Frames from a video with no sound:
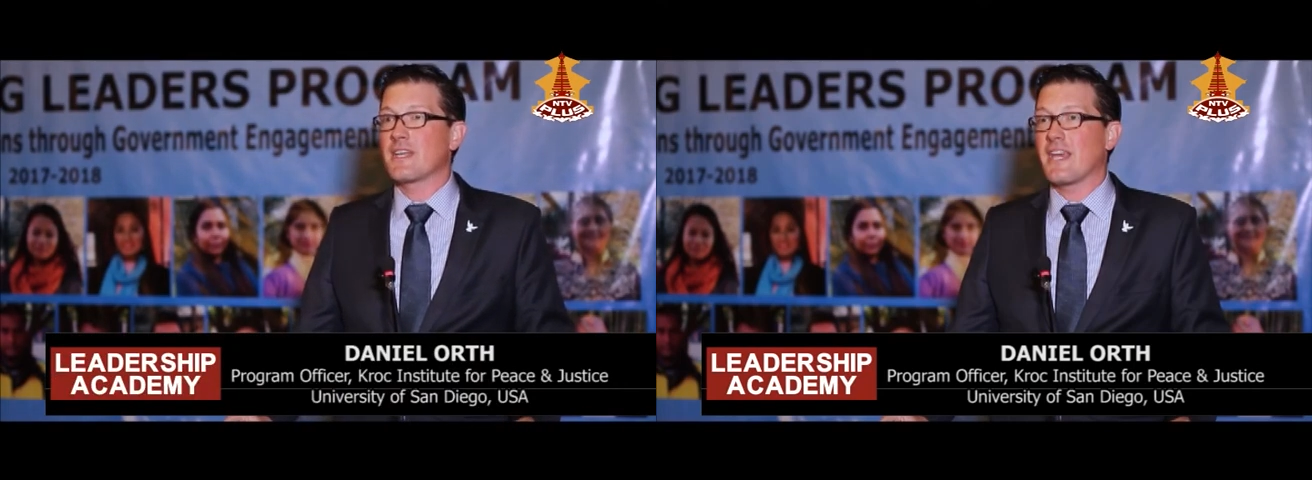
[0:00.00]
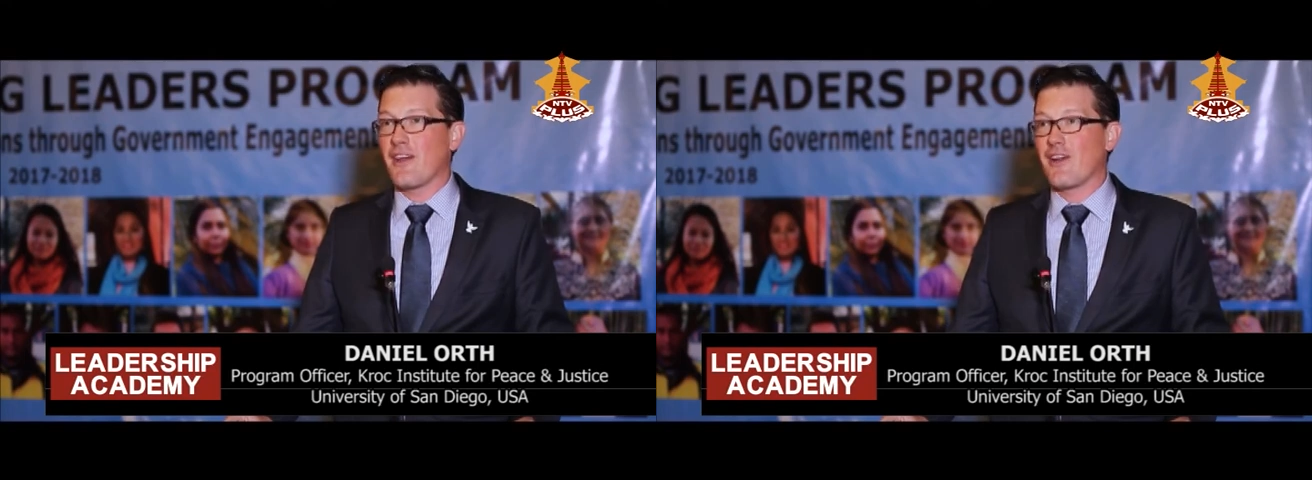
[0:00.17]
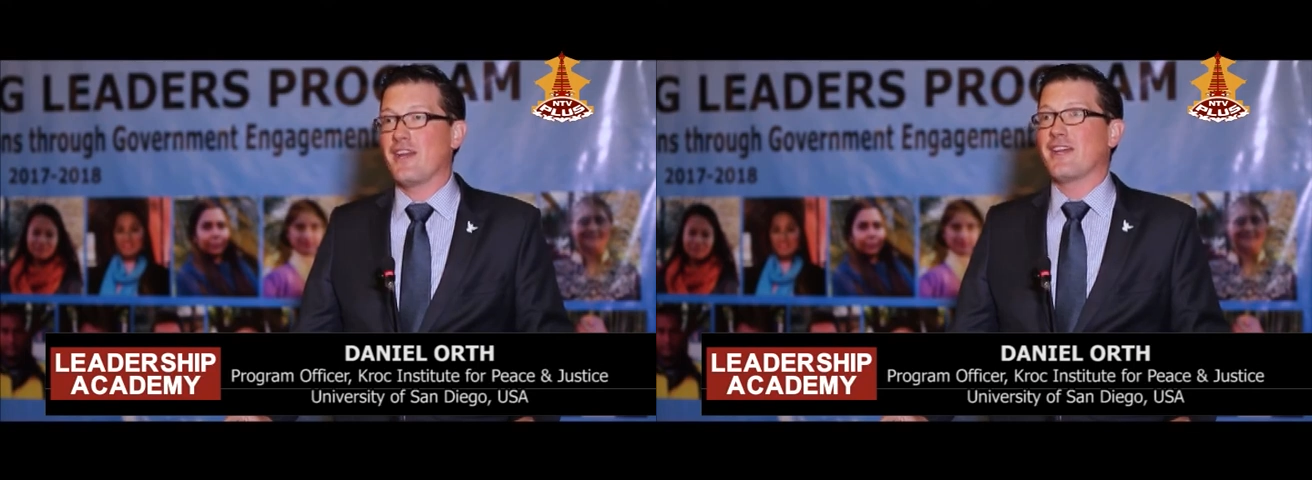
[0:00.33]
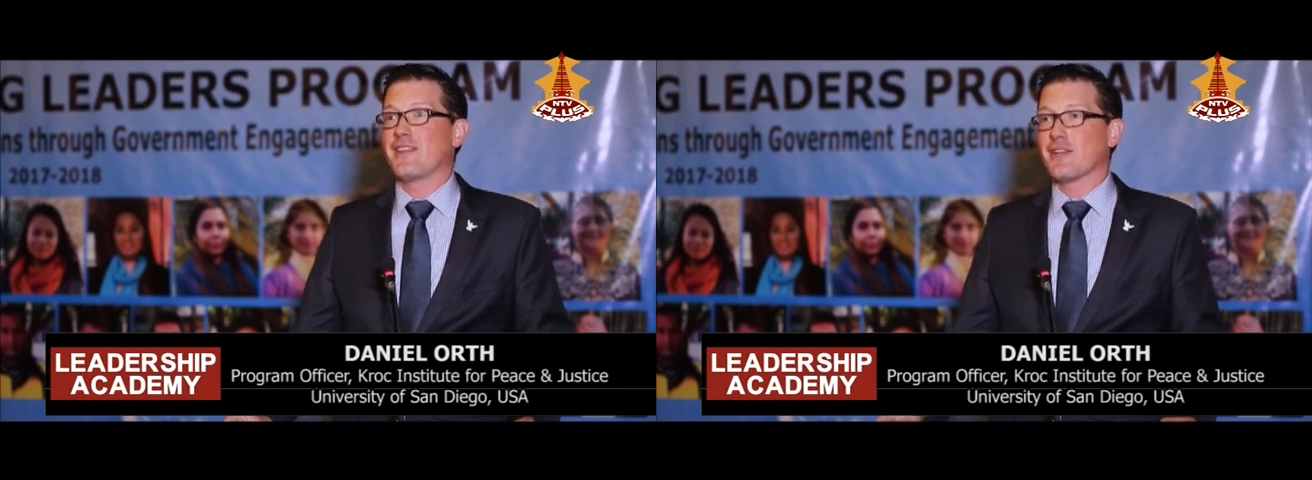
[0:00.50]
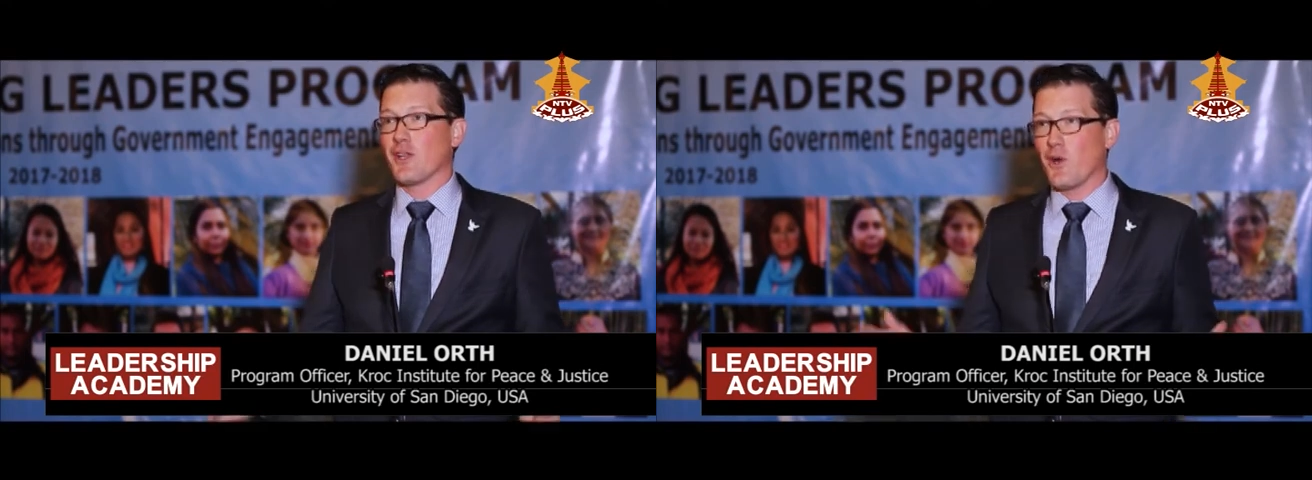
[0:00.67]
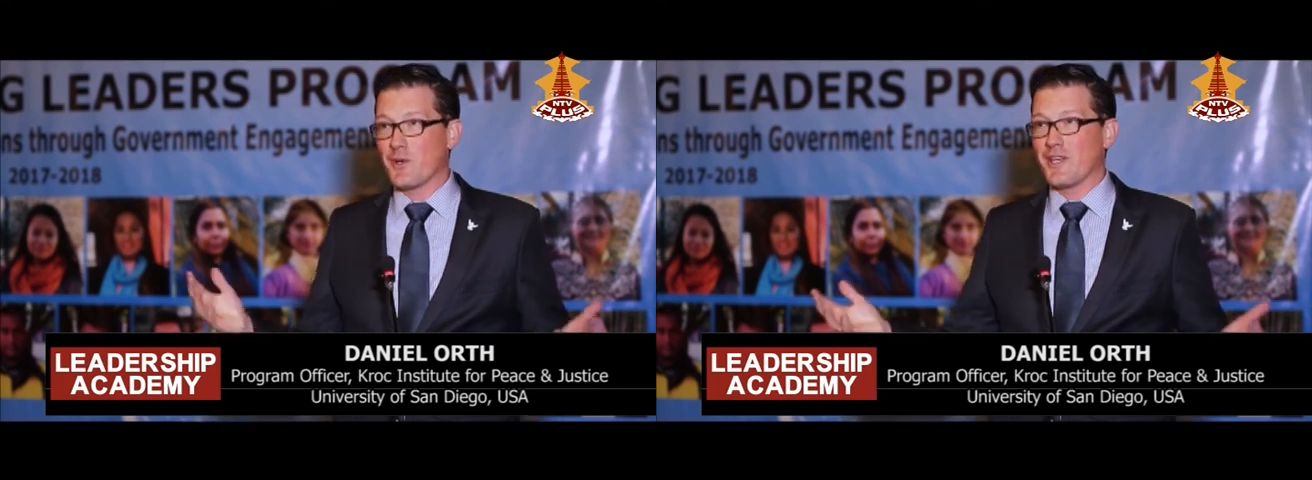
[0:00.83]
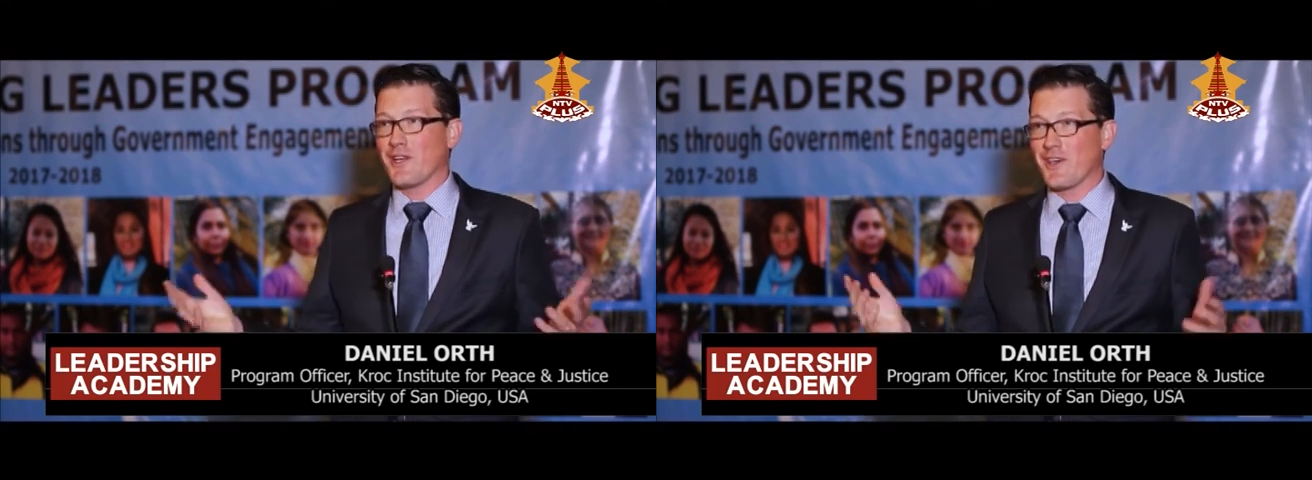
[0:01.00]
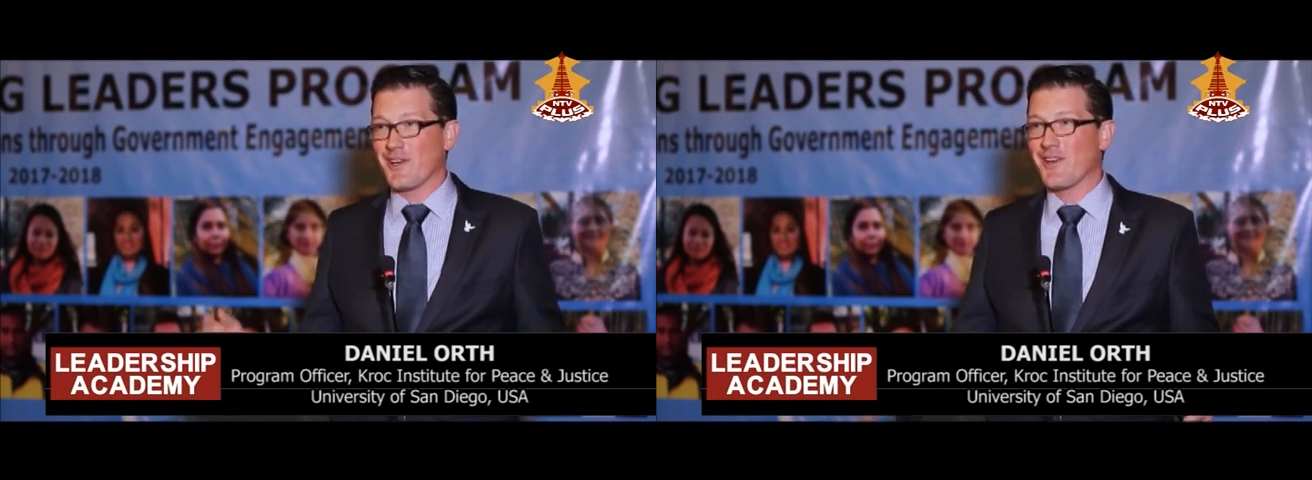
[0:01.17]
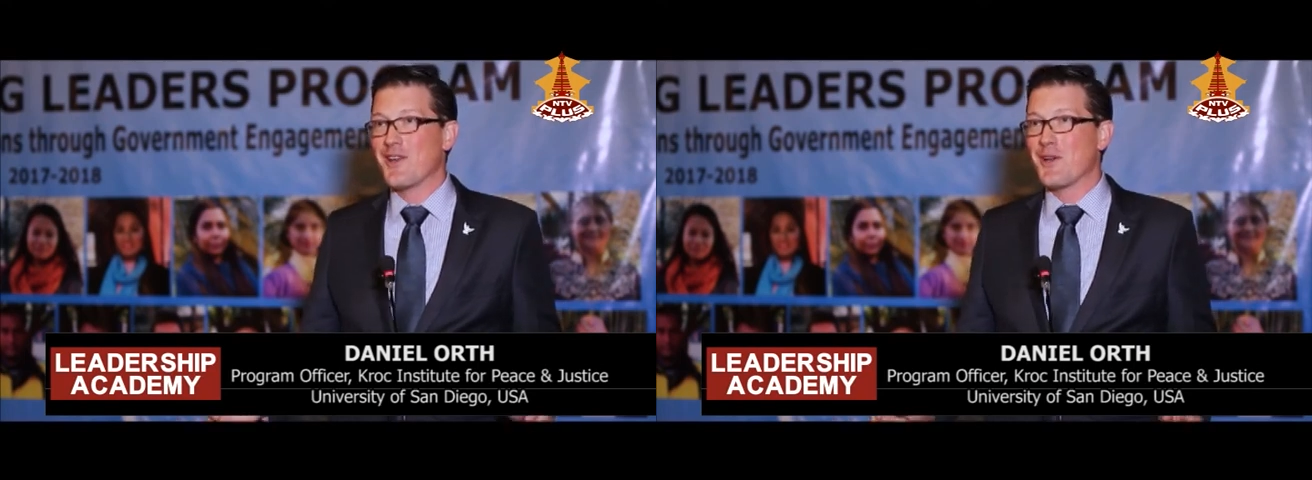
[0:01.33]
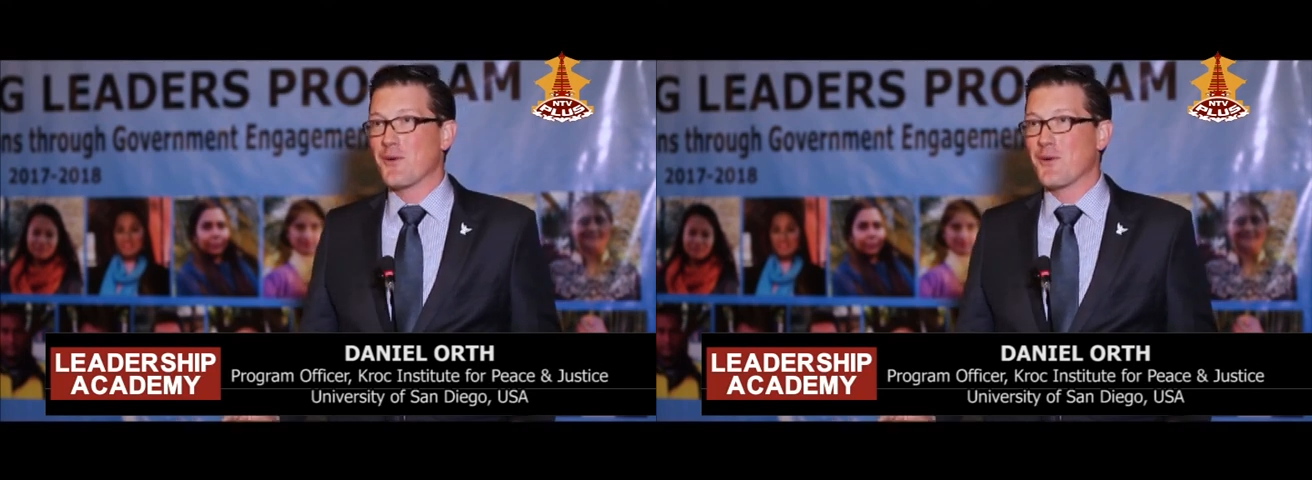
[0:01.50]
carrying the load here,